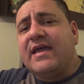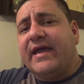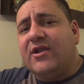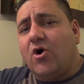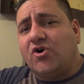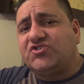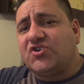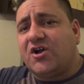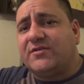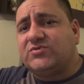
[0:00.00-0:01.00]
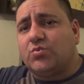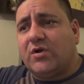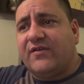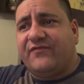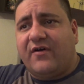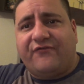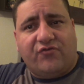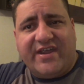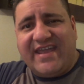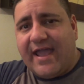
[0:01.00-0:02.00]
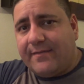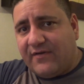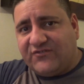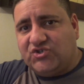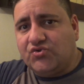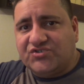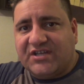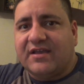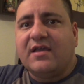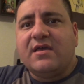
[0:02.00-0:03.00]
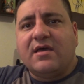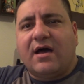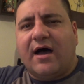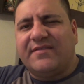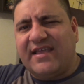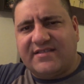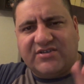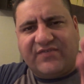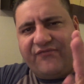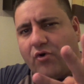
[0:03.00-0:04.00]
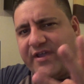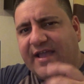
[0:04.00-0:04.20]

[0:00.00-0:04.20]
and it also comes with a free game of choosing. I think there's 4